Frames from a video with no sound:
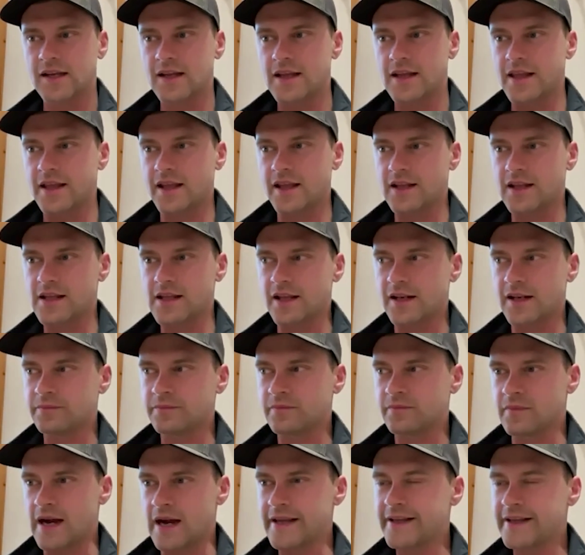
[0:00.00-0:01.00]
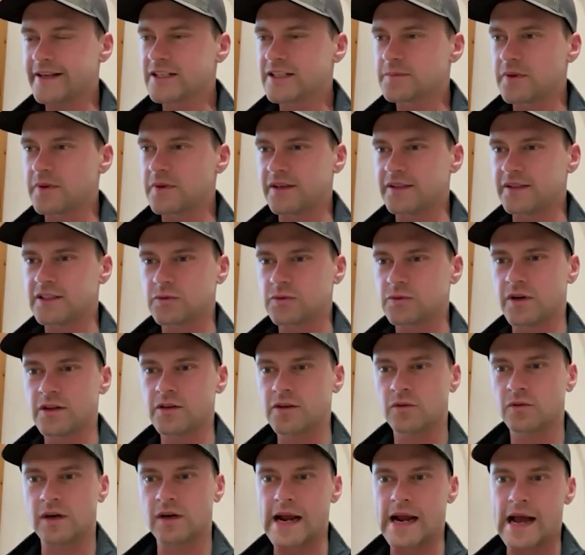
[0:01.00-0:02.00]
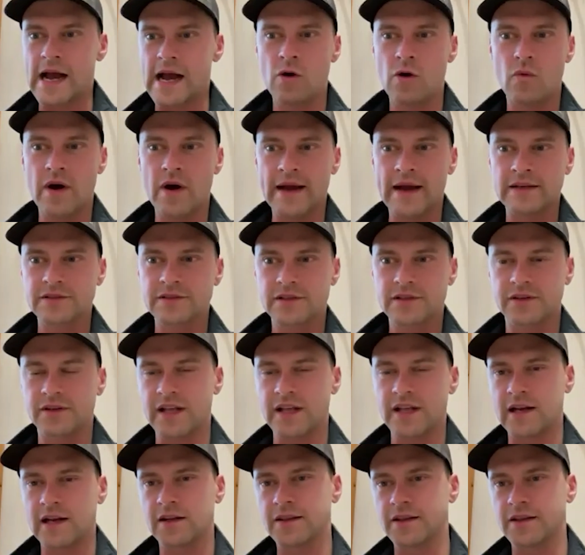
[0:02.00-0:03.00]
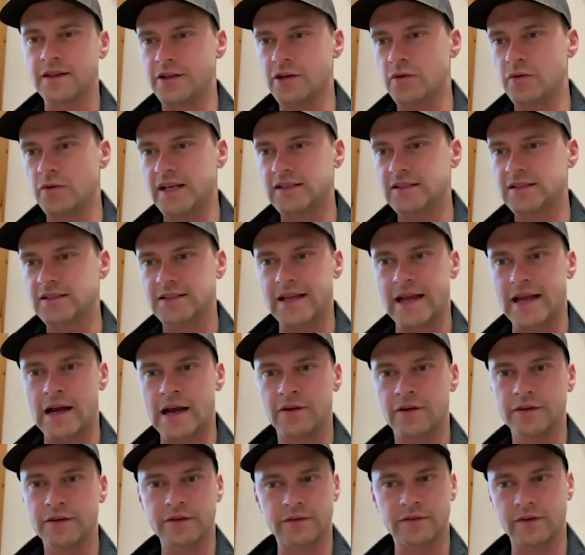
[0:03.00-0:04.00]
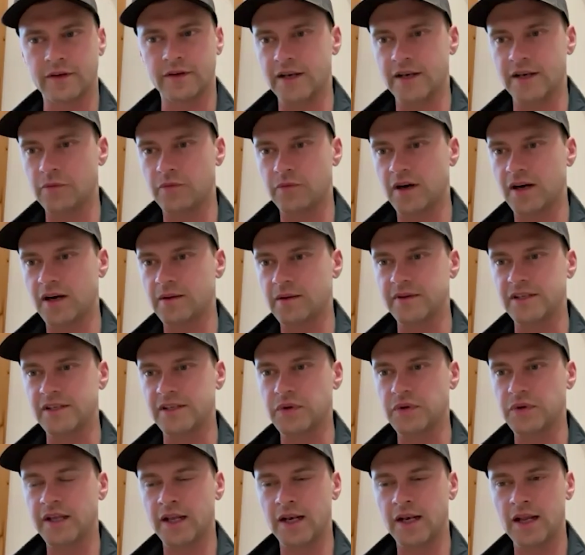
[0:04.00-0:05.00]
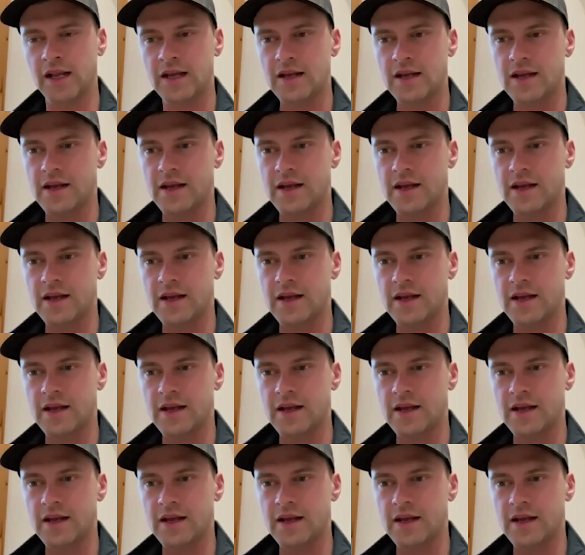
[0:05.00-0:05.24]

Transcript: in my experience, whether we're out west or down in the US South or anywhere in between,